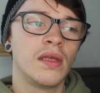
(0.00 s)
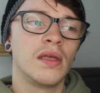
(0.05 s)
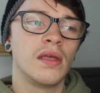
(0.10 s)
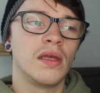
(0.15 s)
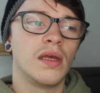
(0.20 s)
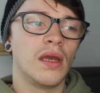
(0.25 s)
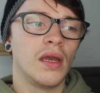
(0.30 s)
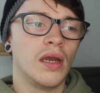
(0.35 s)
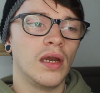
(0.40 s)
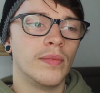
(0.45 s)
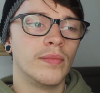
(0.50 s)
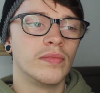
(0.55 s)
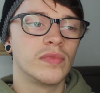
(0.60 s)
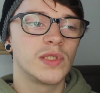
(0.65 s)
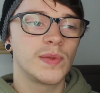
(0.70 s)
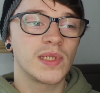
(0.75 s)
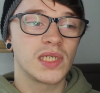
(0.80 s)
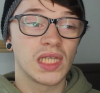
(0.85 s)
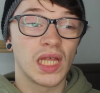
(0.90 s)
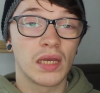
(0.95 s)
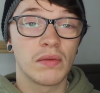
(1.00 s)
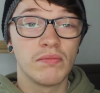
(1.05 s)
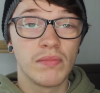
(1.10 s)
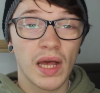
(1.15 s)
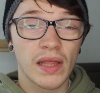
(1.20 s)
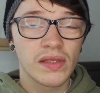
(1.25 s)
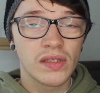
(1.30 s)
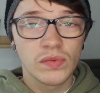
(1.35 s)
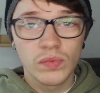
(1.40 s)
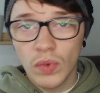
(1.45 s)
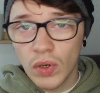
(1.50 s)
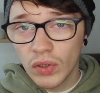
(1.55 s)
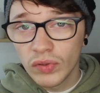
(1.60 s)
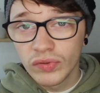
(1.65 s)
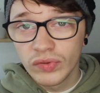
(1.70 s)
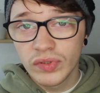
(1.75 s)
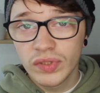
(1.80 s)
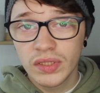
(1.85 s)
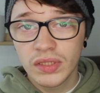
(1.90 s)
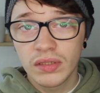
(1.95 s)
Especially like maths
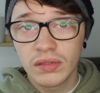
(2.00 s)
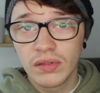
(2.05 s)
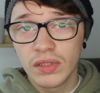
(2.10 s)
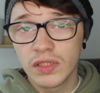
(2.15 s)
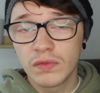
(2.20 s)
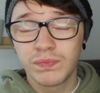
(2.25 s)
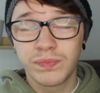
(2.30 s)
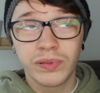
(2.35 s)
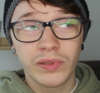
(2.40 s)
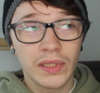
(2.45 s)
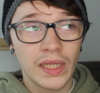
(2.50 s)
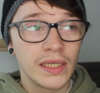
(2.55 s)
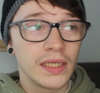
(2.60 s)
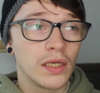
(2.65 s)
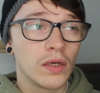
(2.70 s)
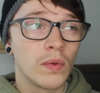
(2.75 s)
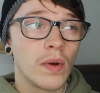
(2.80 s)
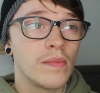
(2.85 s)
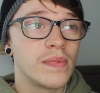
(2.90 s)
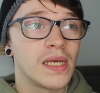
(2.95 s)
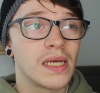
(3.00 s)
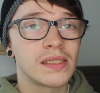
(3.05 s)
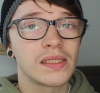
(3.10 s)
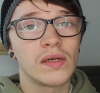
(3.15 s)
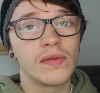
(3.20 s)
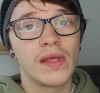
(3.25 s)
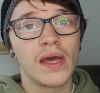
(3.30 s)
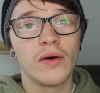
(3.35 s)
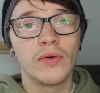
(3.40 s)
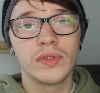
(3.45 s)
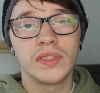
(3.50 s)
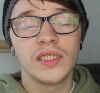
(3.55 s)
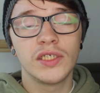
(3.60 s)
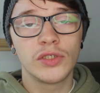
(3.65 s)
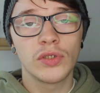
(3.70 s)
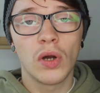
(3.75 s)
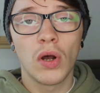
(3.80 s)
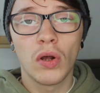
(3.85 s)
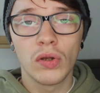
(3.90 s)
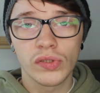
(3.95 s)
ones, there's plenty of websites out there that will teach you
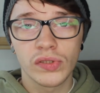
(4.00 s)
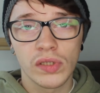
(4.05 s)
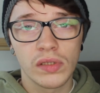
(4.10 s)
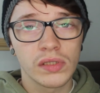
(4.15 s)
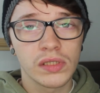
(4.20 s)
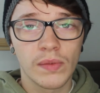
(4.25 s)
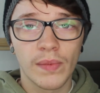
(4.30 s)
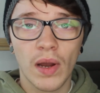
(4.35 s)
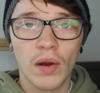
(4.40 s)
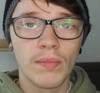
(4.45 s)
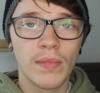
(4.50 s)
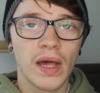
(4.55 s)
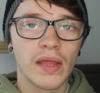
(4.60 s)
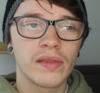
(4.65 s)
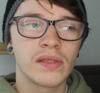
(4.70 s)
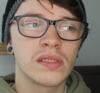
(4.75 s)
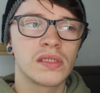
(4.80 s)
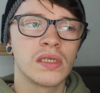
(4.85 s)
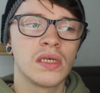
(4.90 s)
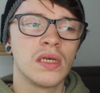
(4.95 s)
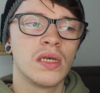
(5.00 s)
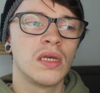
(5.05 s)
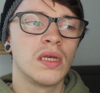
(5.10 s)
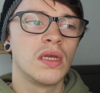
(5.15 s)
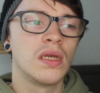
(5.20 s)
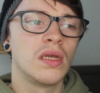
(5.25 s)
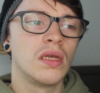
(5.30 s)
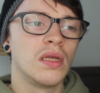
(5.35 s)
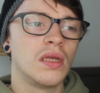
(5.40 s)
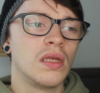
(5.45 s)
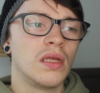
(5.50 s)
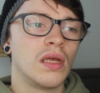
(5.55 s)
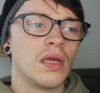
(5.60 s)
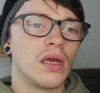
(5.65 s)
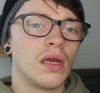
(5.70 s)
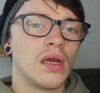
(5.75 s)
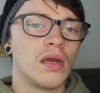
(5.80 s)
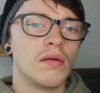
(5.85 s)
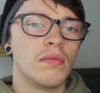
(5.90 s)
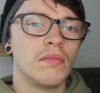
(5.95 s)
all sorts about maths.
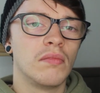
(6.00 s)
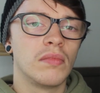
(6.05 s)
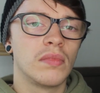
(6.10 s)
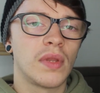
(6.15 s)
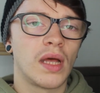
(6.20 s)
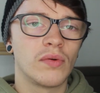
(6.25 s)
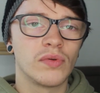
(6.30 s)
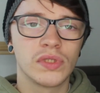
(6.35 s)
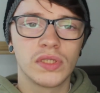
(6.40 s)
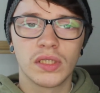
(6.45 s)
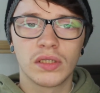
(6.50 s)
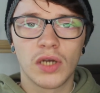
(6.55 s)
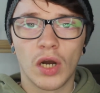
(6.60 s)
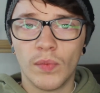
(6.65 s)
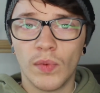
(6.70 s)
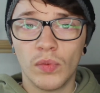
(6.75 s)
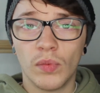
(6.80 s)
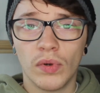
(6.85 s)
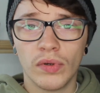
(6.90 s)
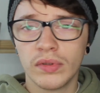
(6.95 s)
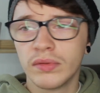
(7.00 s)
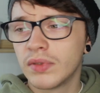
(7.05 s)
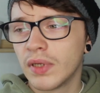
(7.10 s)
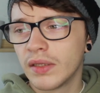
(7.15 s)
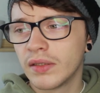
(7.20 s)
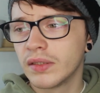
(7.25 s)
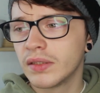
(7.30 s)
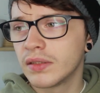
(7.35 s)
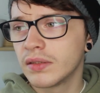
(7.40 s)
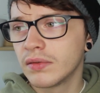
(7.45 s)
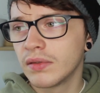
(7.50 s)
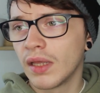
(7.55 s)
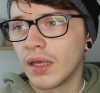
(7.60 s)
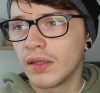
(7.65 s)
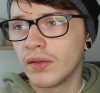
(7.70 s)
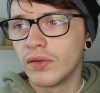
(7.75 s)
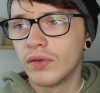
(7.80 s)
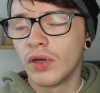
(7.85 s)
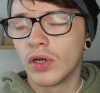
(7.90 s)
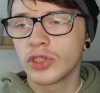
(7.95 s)
That was a common one. I think
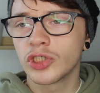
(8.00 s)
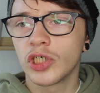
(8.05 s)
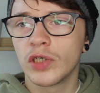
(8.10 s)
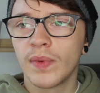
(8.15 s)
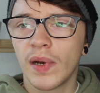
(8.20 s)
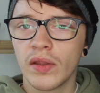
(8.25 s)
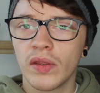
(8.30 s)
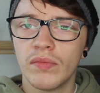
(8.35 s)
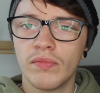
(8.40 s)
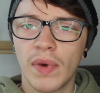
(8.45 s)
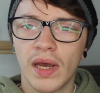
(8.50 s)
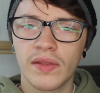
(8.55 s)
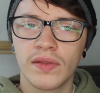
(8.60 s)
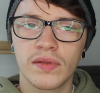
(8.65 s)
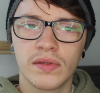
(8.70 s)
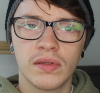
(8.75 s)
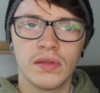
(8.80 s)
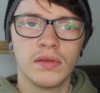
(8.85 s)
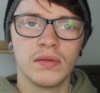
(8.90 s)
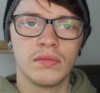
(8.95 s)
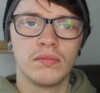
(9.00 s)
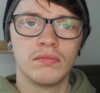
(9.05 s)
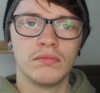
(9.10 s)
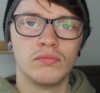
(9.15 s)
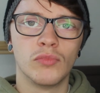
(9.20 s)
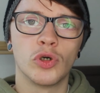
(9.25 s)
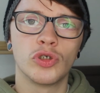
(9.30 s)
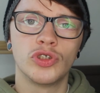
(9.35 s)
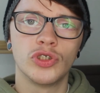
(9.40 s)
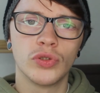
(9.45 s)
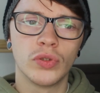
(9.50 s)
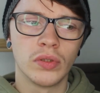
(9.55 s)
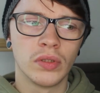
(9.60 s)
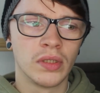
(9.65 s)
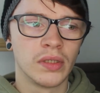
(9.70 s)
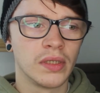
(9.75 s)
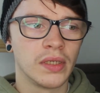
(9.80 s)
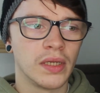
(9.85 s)
that they're not sure about the math module.